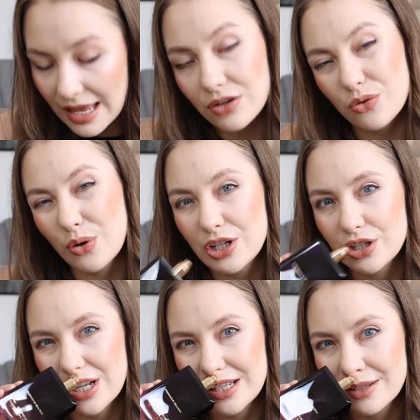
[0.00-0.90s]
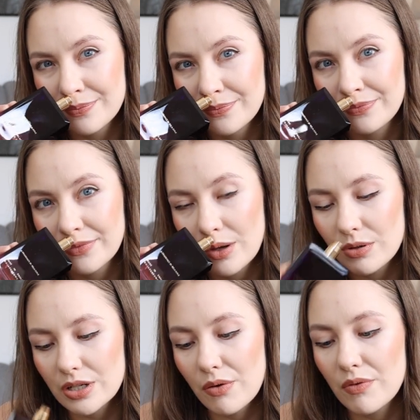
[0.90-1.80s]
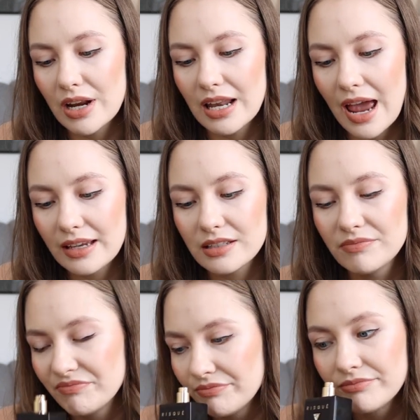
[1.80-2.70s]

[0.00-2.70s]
and richness, which I really liked.